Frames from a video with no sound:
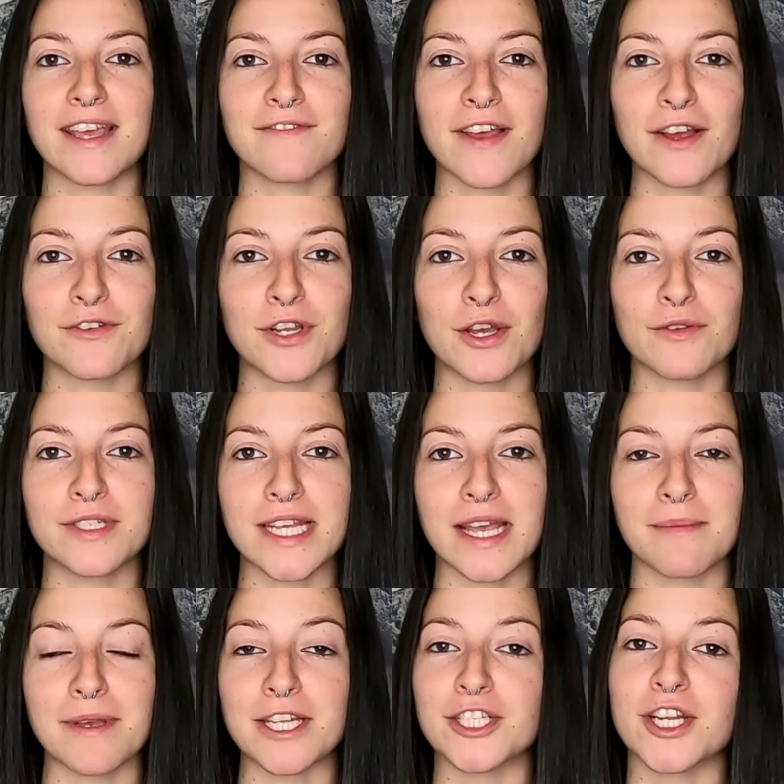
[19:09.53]
They found no
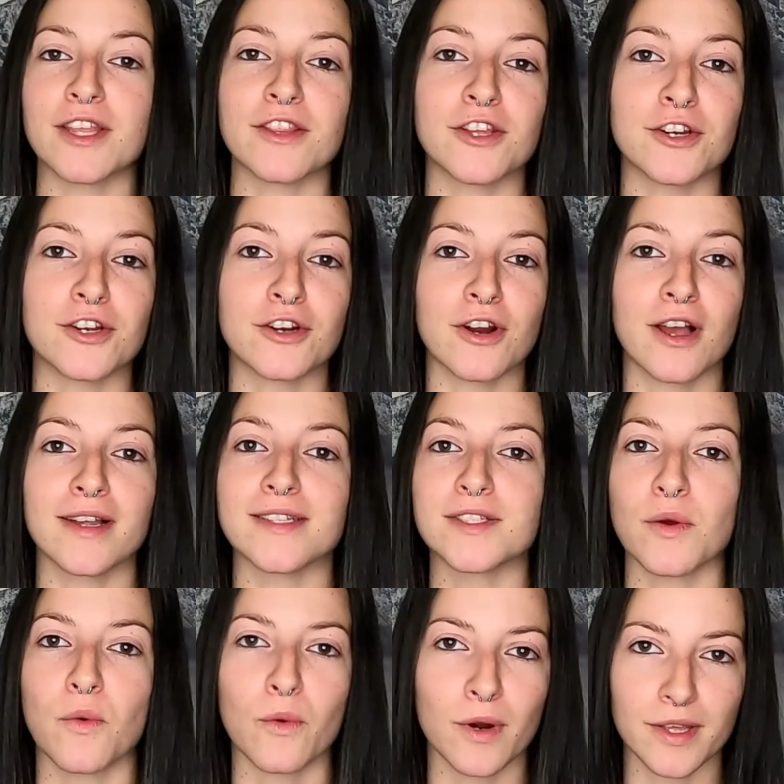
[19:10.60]
damage in the neurons
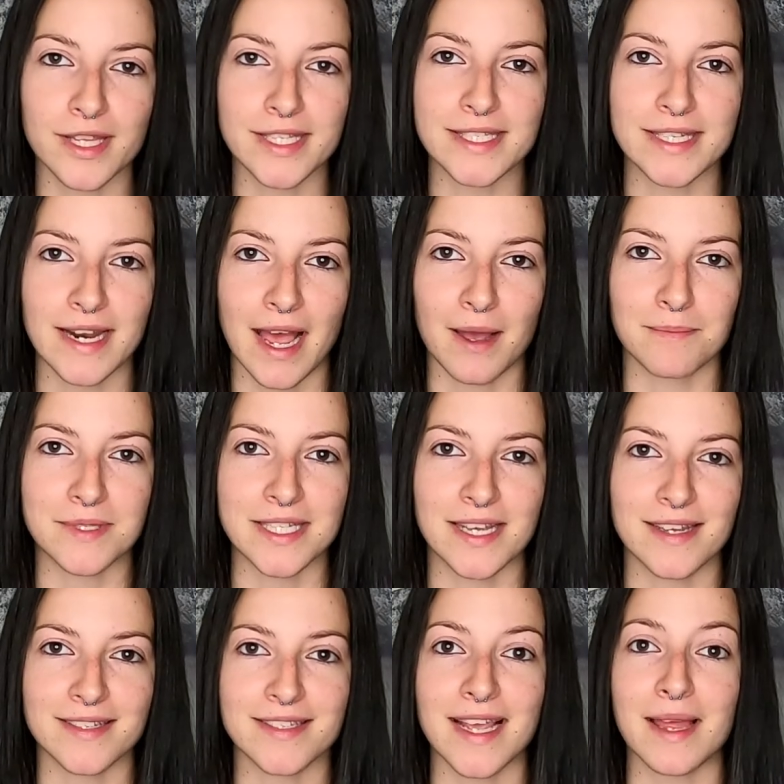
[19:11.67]
or the
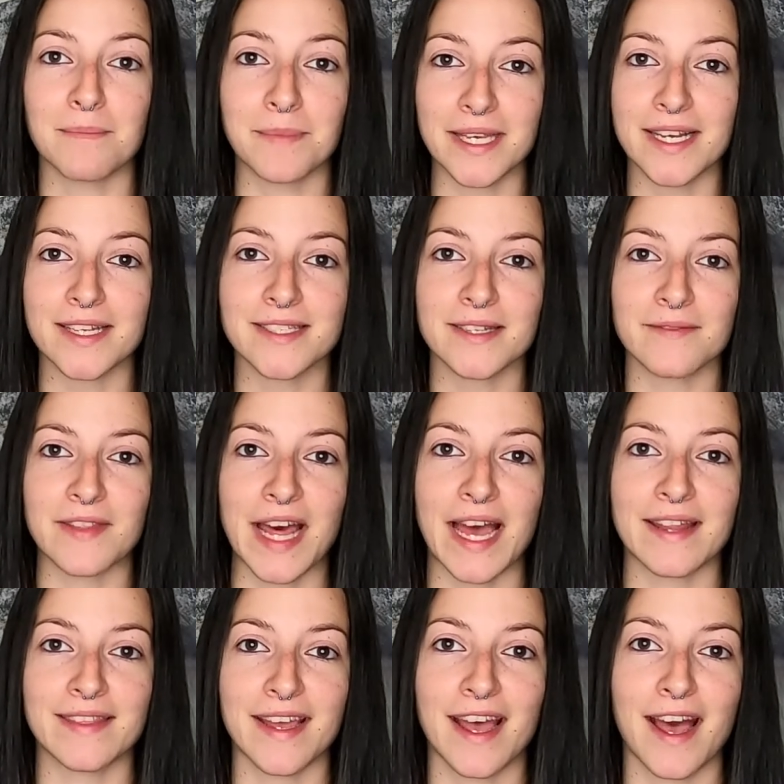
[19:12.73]
synapses, and because of
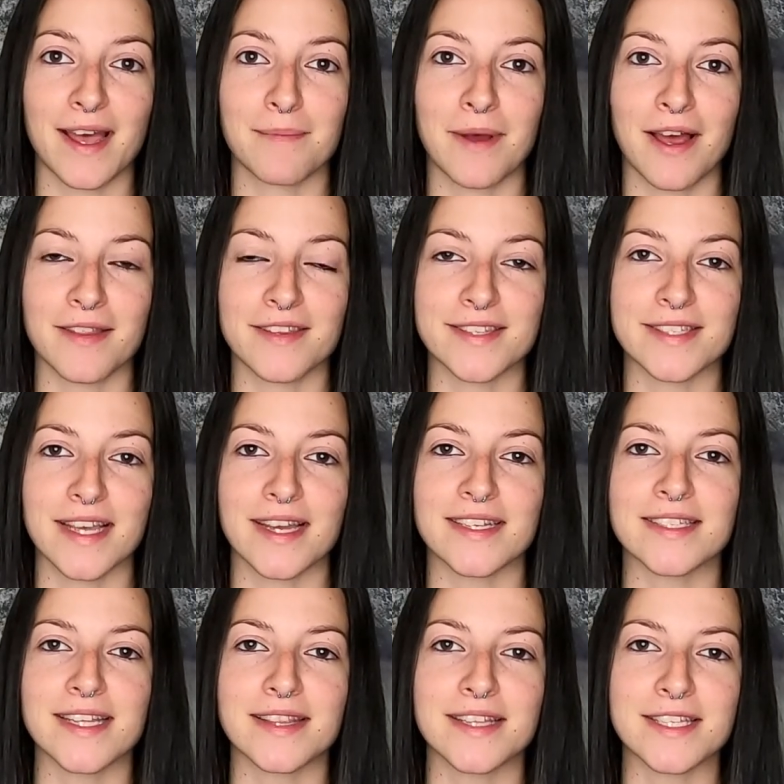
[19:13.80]
that, they
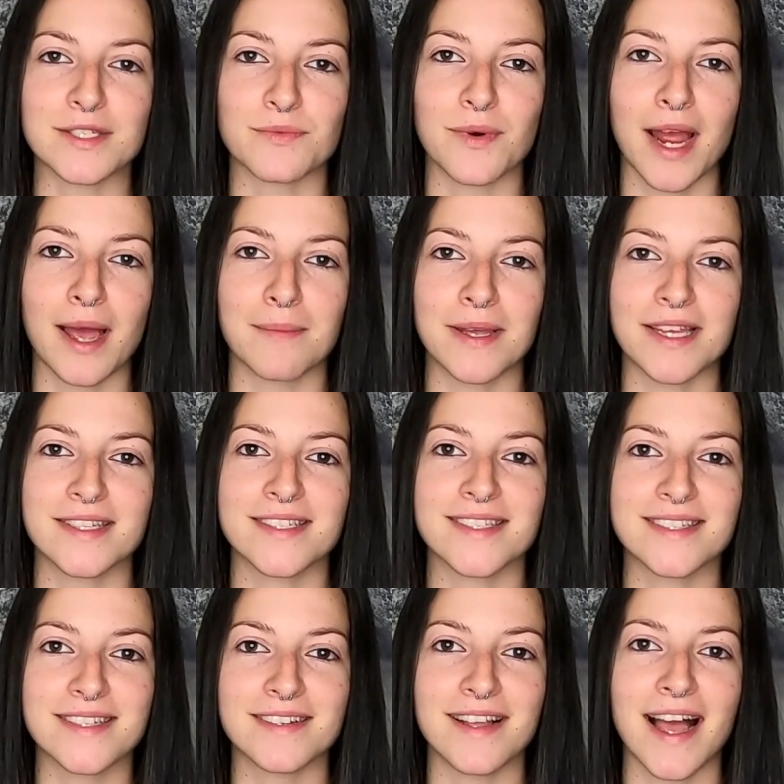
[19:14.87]
hypothesized that this rabbit
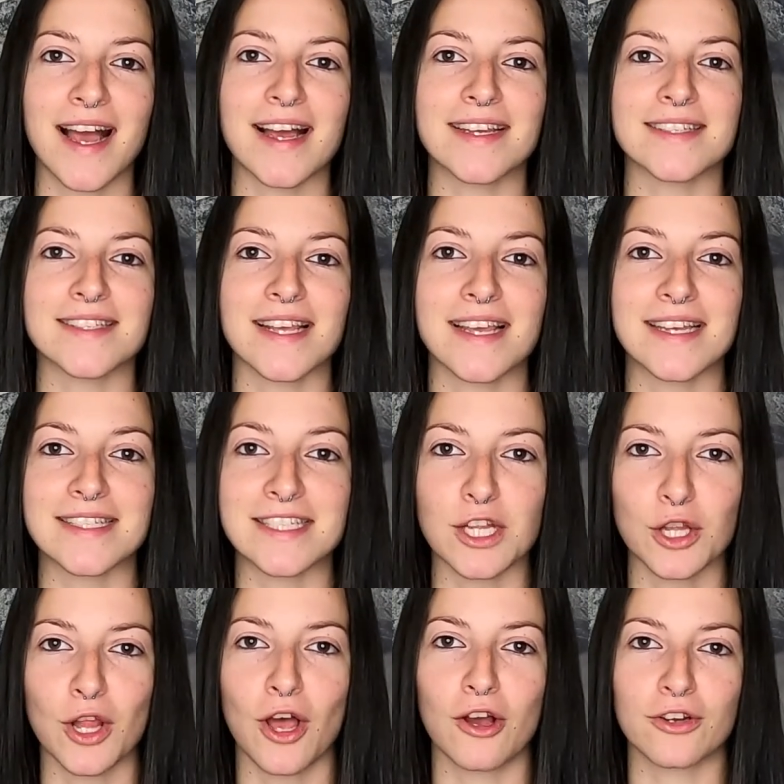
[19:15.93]
still has its
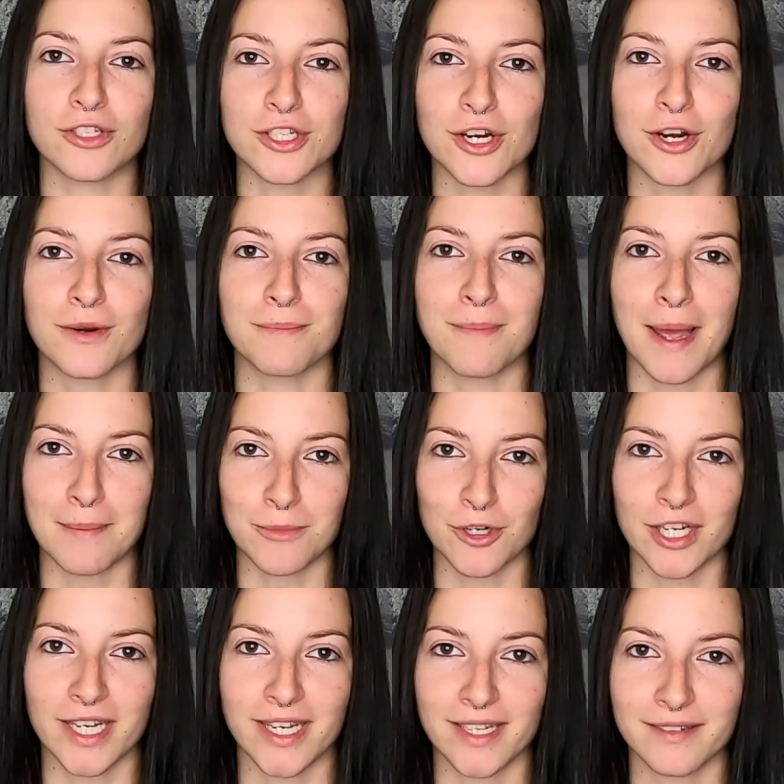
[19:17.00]
long term
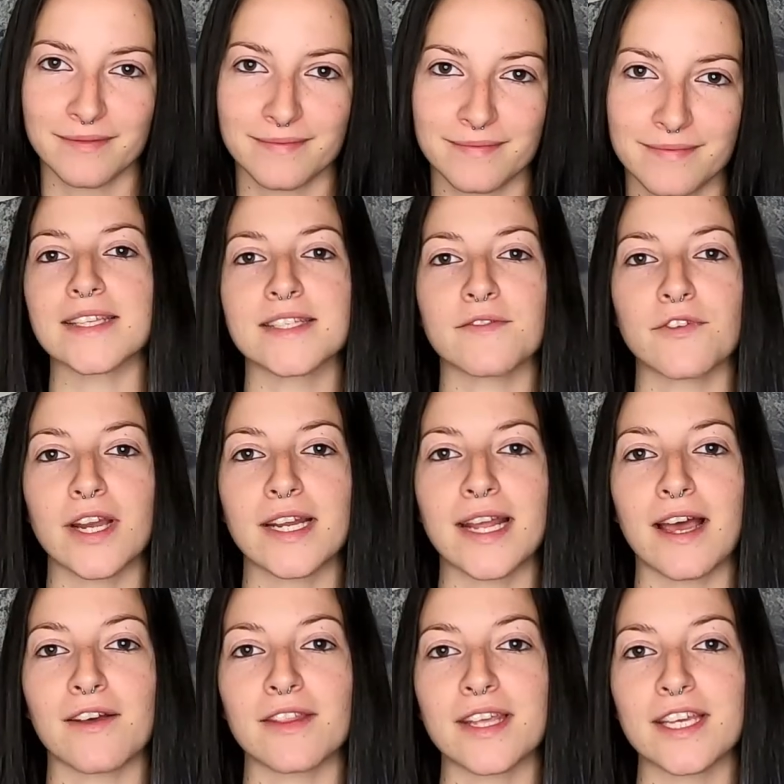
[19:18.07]
memory. As of right
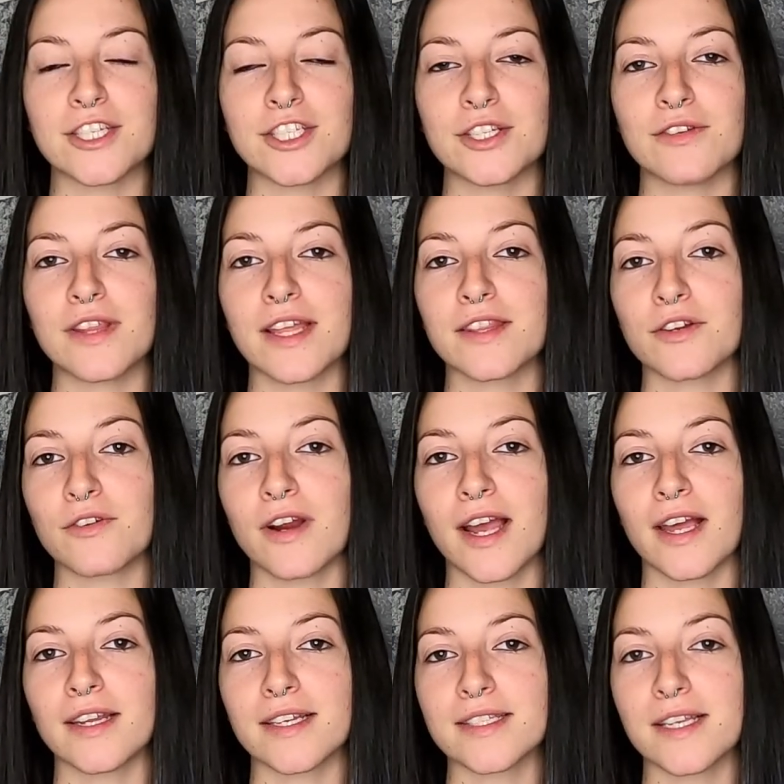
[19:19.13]
now, the issue that the
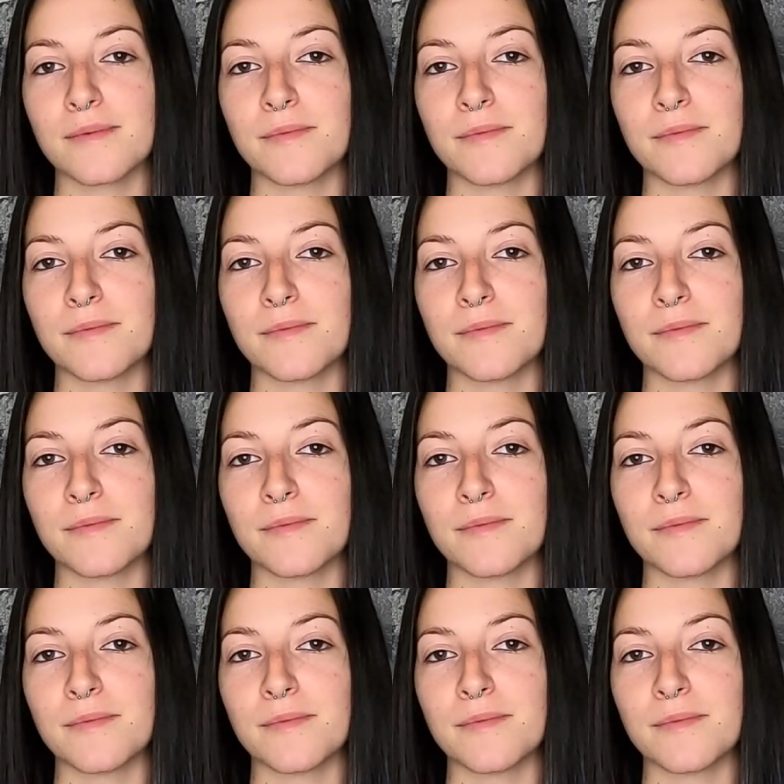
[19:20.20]
cryonics